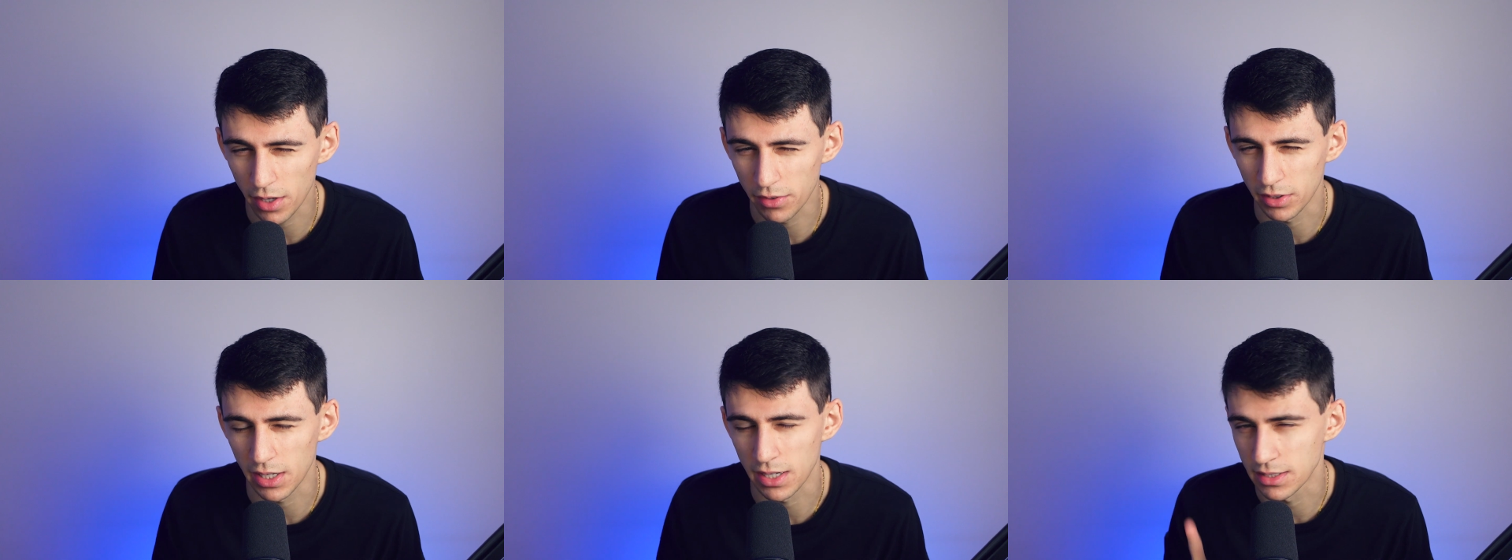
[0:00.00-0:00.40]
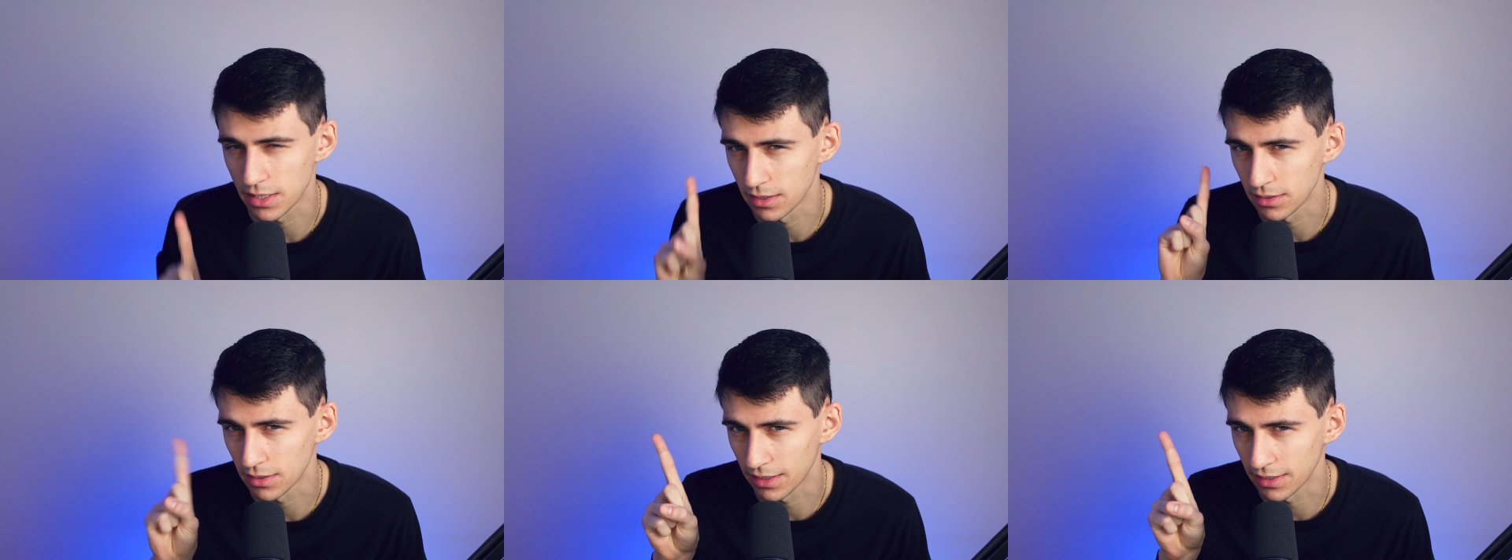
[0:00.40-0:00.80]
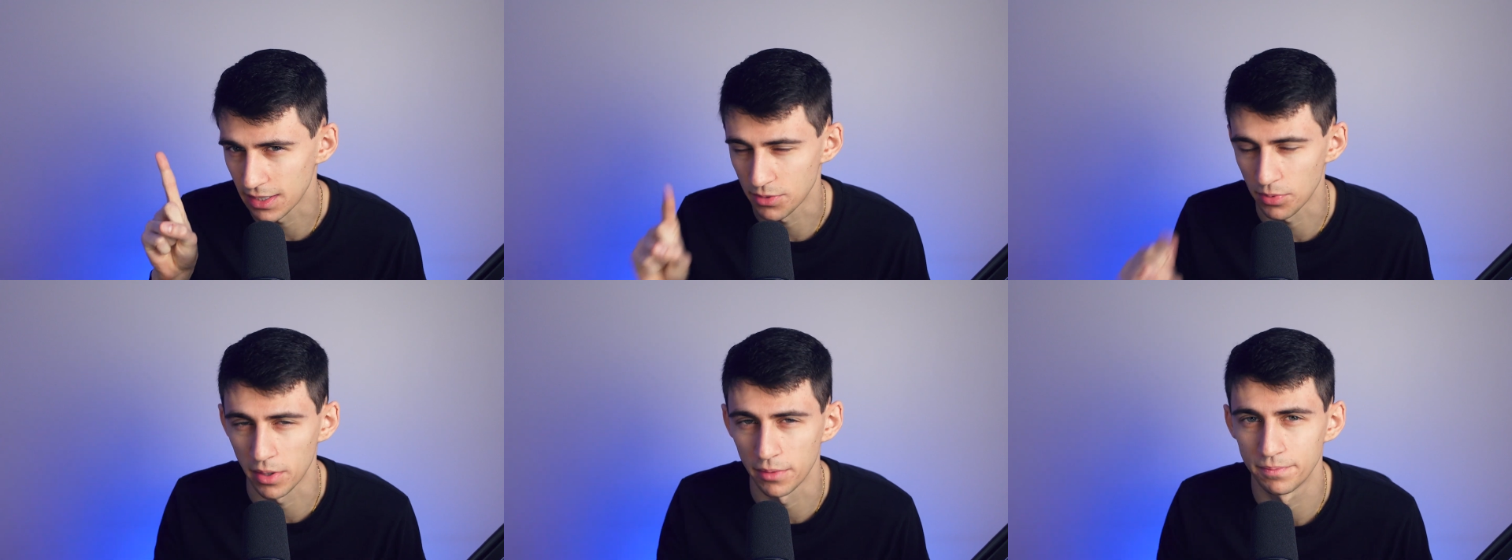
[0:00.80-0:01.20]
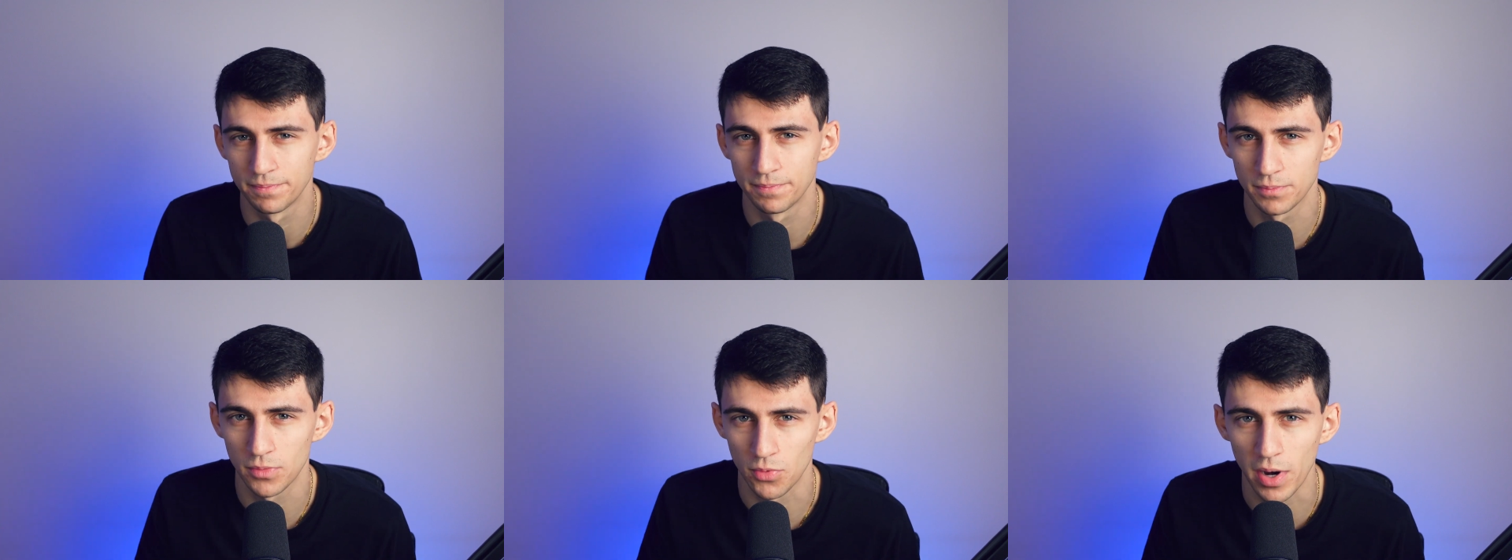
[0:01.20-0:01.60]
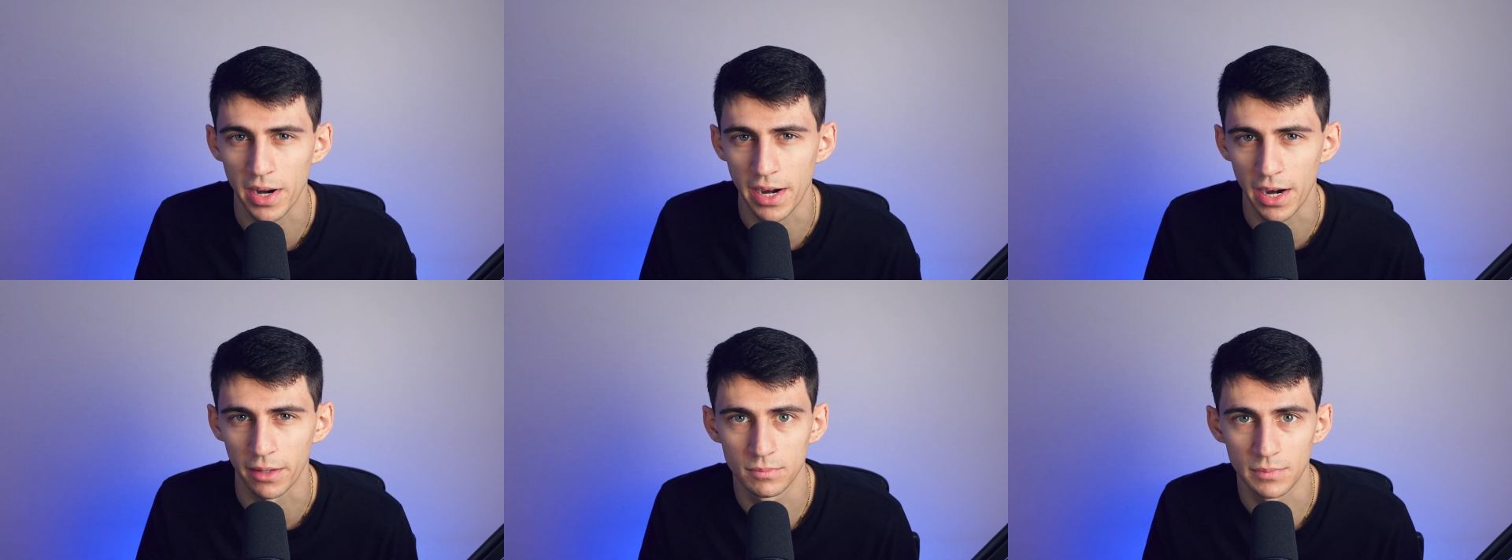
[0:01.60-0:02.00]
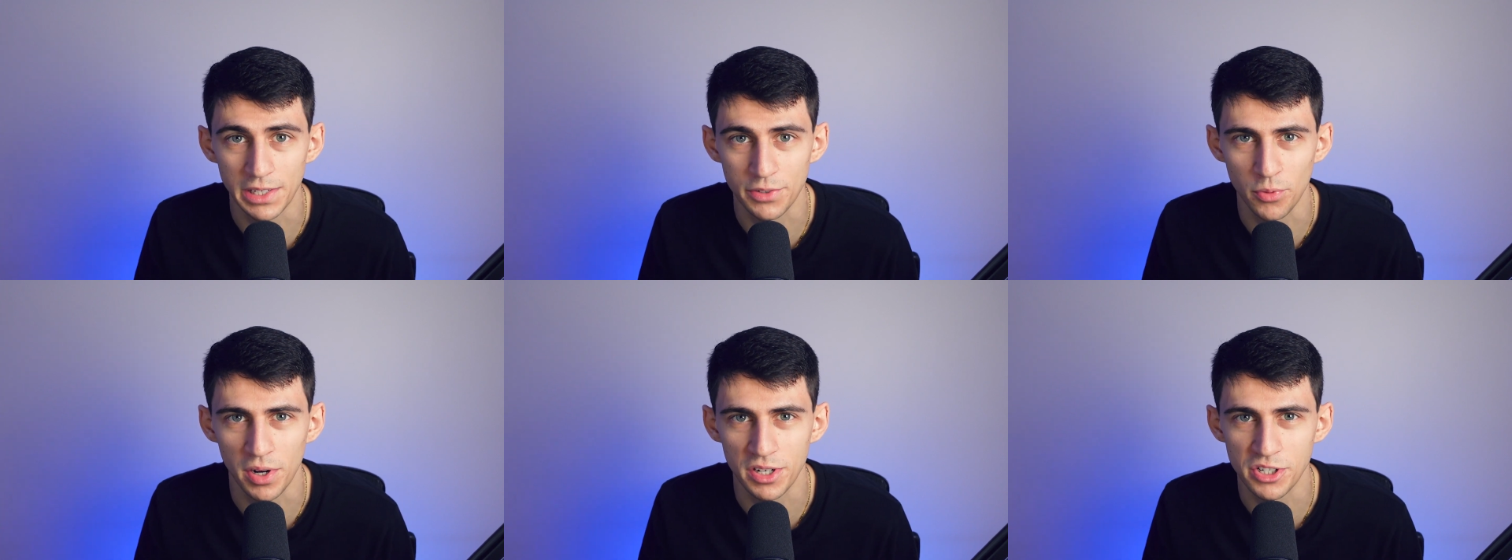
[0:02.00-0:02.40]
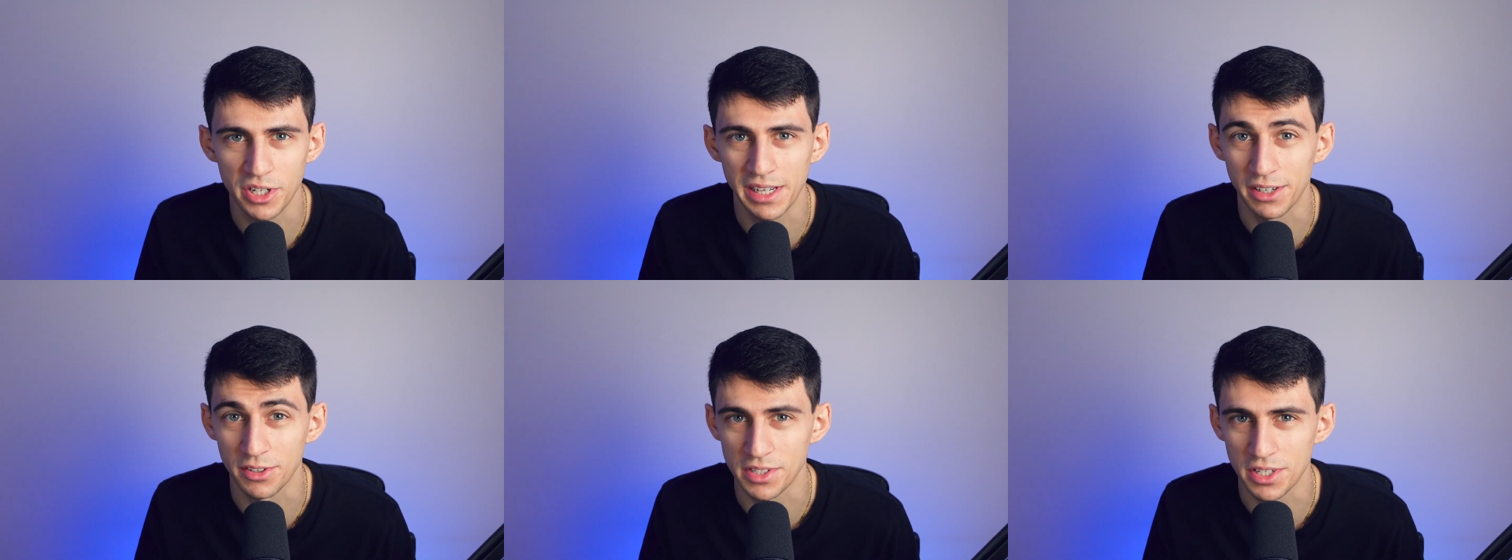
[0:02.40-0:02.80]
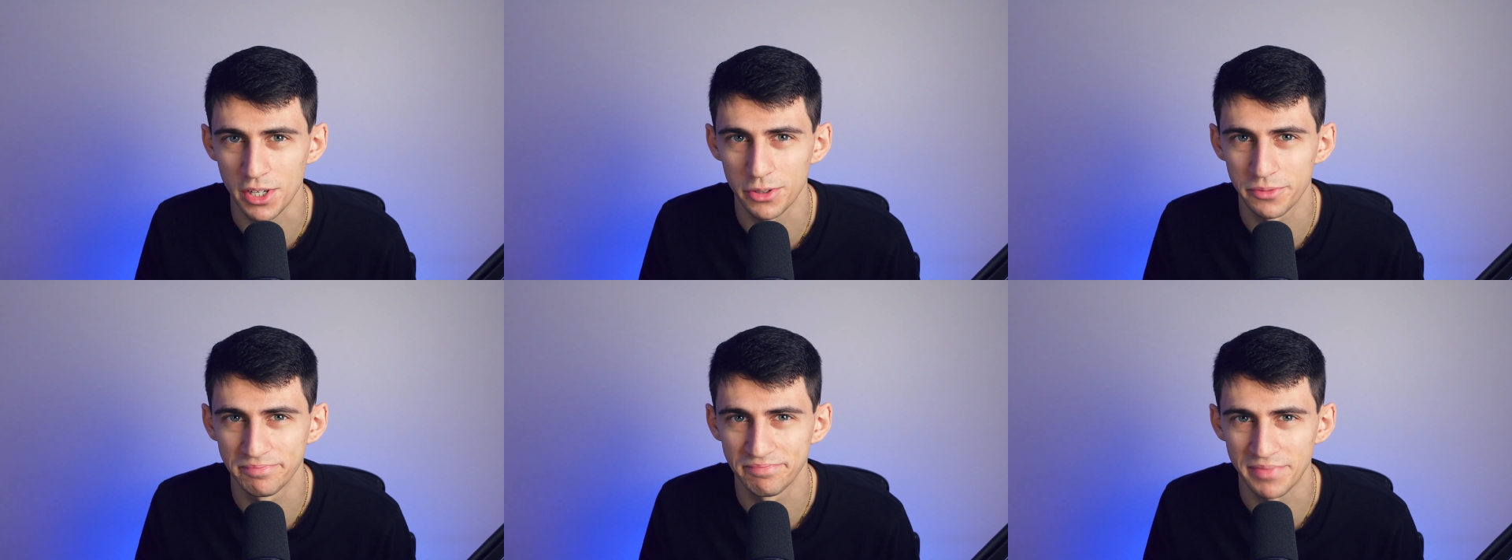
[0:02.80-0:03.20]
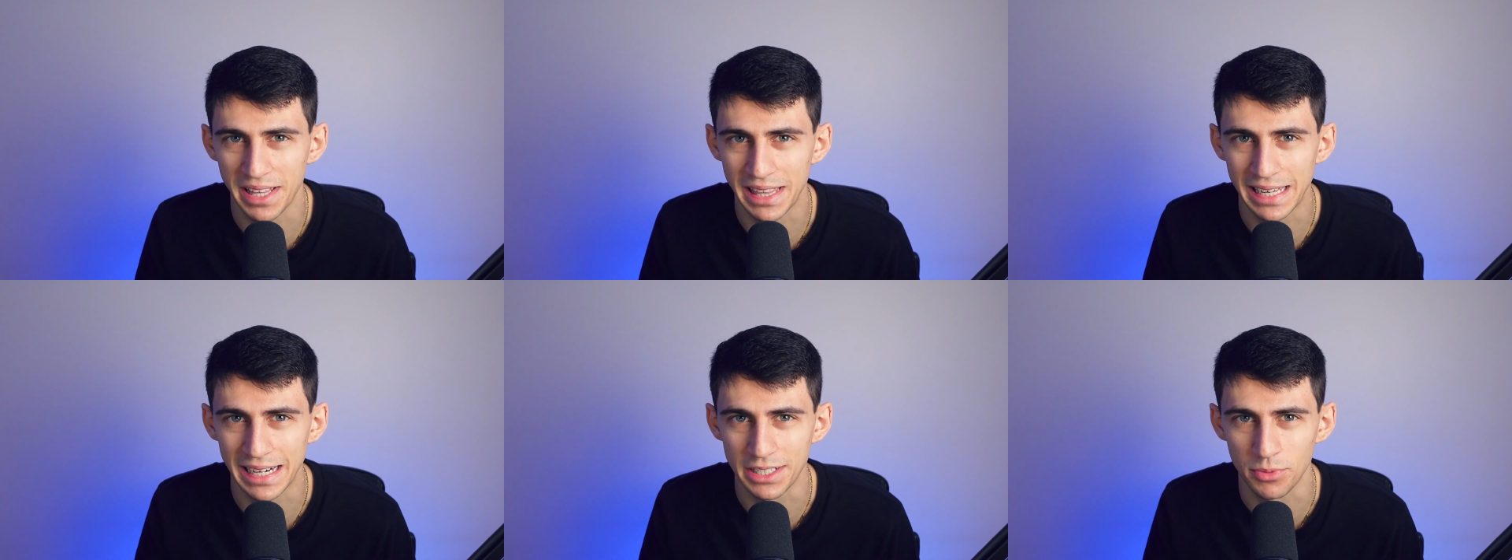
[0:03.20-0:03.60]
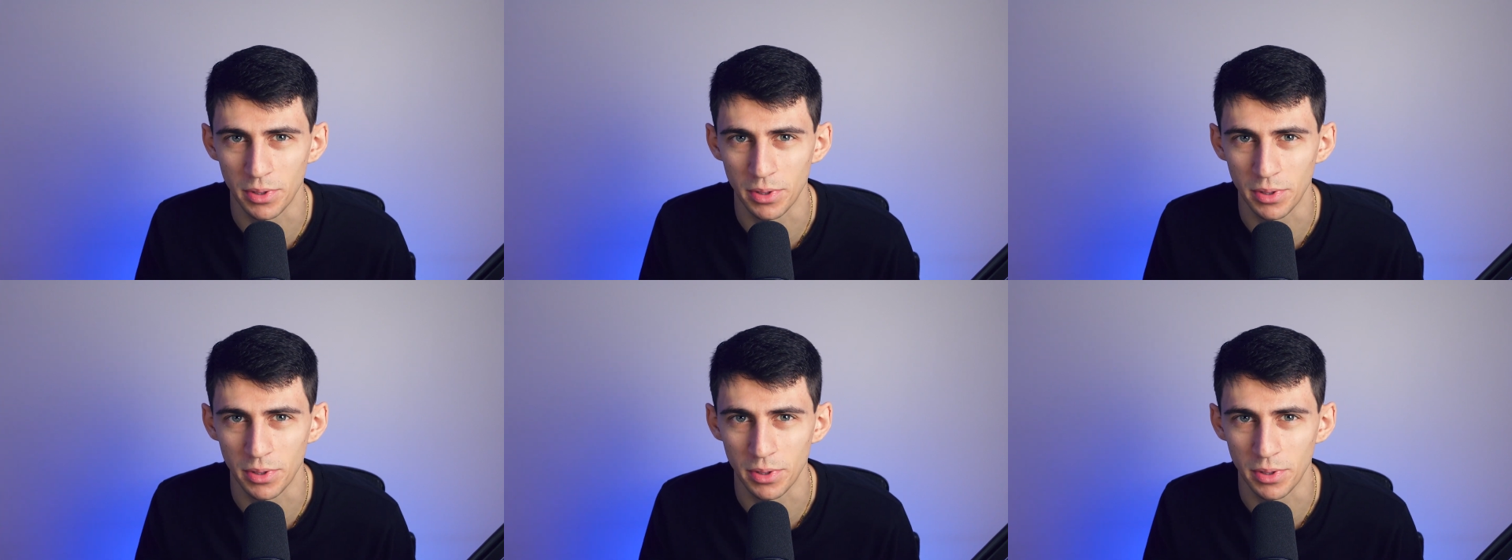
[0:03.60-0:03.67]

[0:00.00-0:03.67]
other content like this one right here. Thanks for watching, and I'll see you in the next